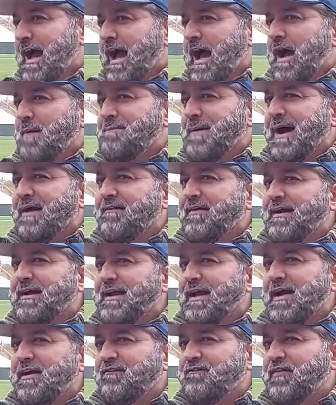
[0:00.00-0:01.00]

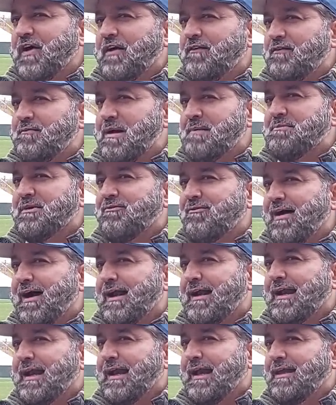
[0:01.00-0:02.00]
Apparently, if I remember
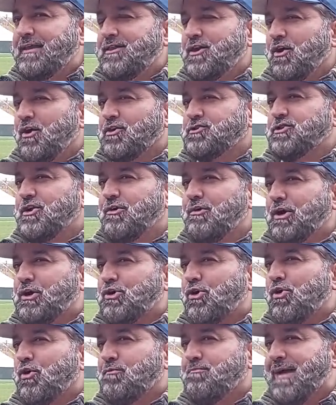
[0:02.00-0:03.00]
rightly, the Oslo
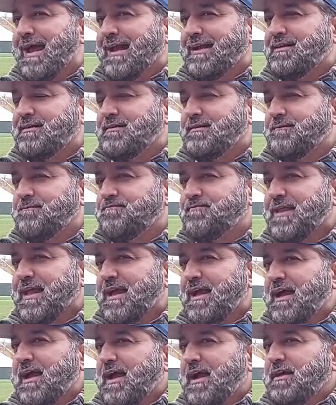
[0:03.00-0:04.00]
Accord meant
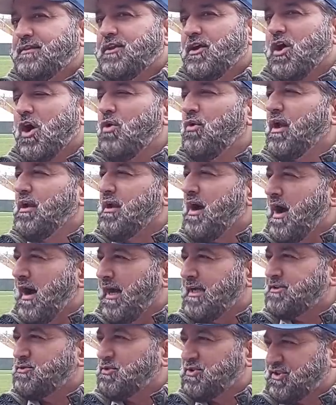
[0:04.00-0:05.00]
the Golan
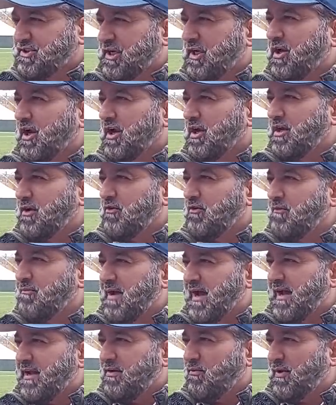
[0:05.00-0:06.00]
Heights was still going to
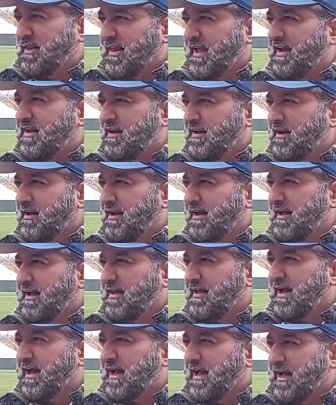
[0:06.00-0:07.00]
remain within
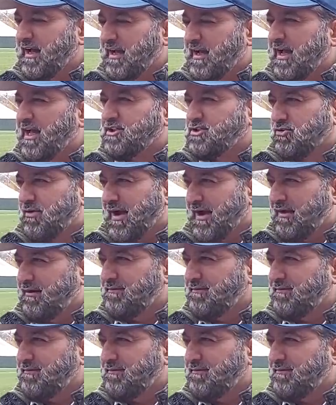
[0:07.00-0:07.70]
Israel.